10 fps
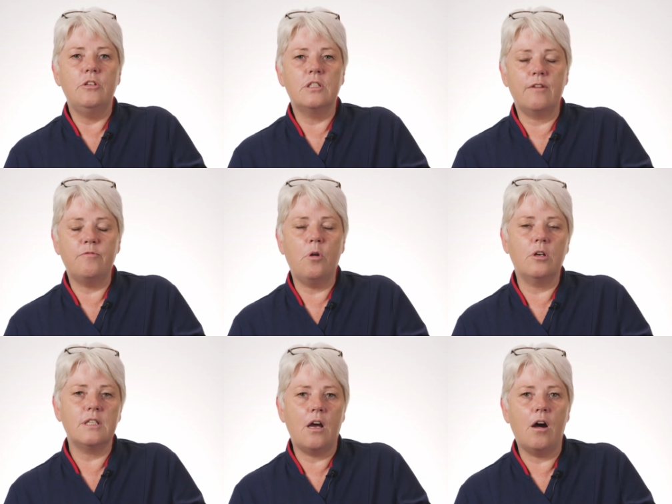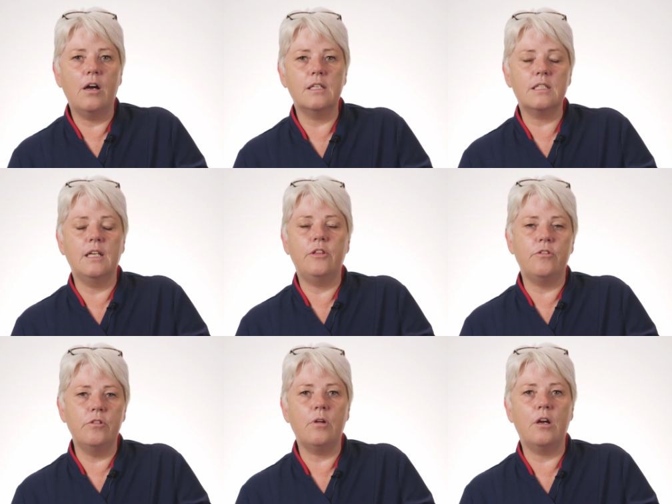You have worked tirelessly
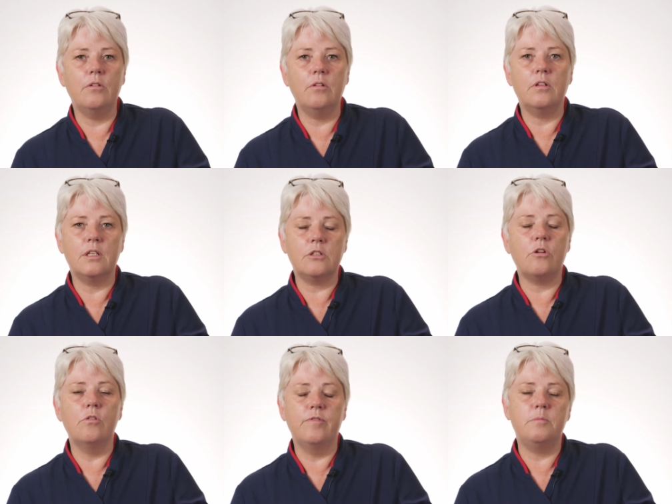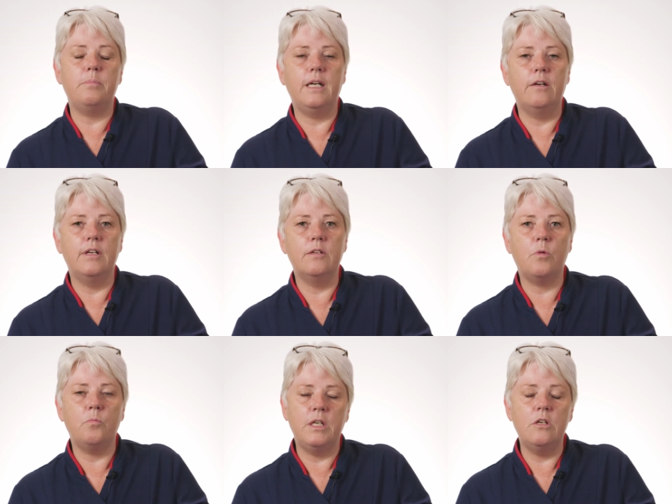throughout this COVID period
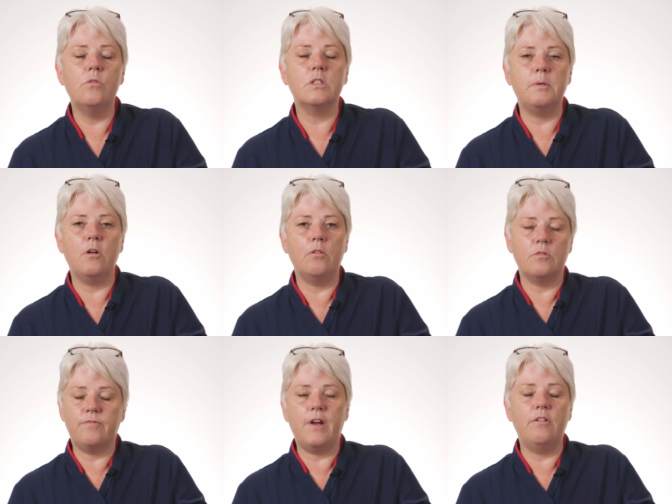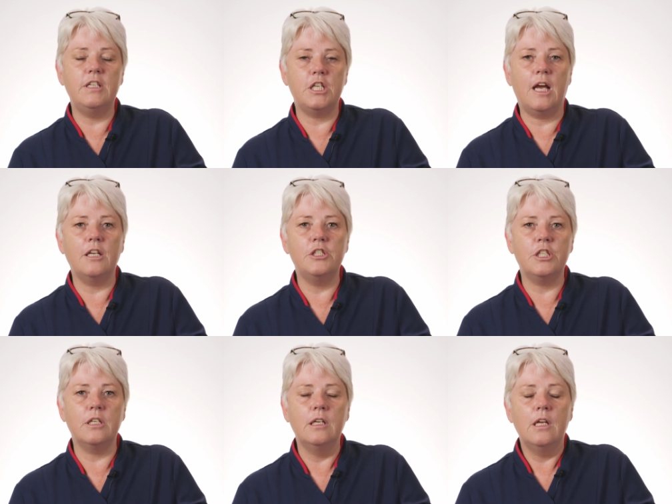when we know it's been very
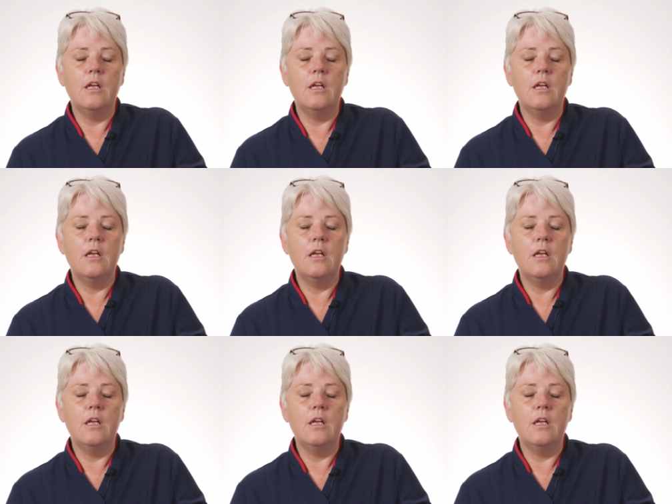challenging.